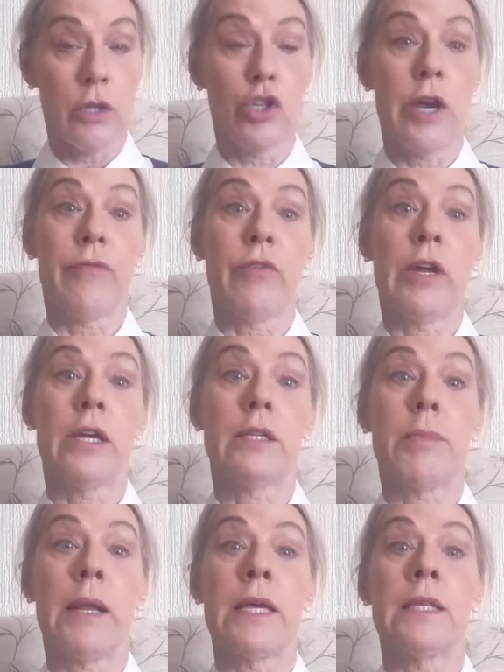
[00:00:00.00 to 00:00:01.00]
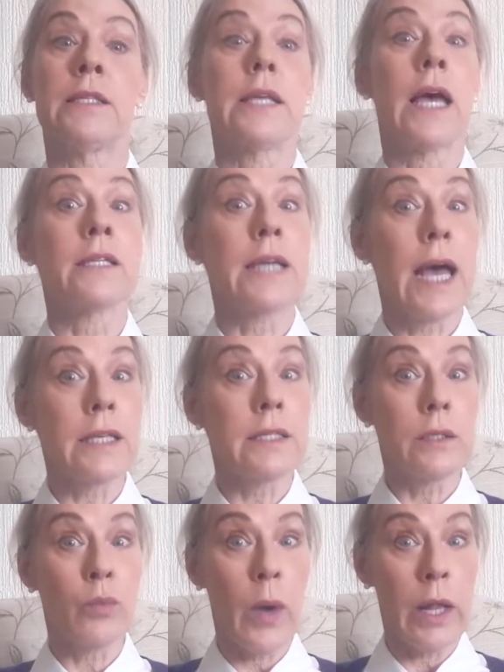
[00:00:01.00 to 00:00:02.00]
Geoffrey explains, and as
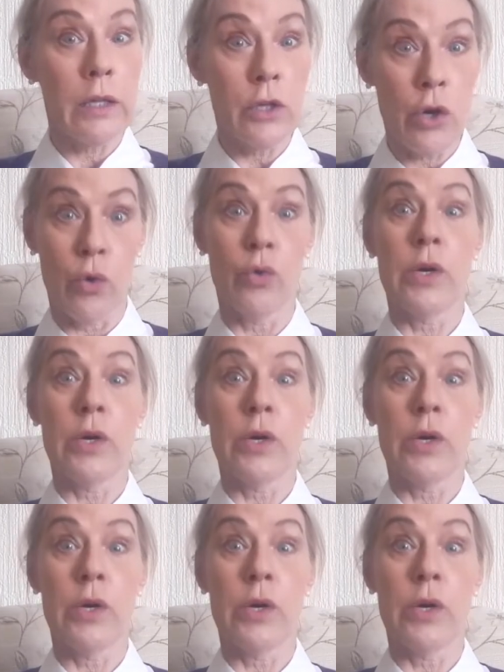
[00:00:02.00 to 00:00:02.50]
is well known,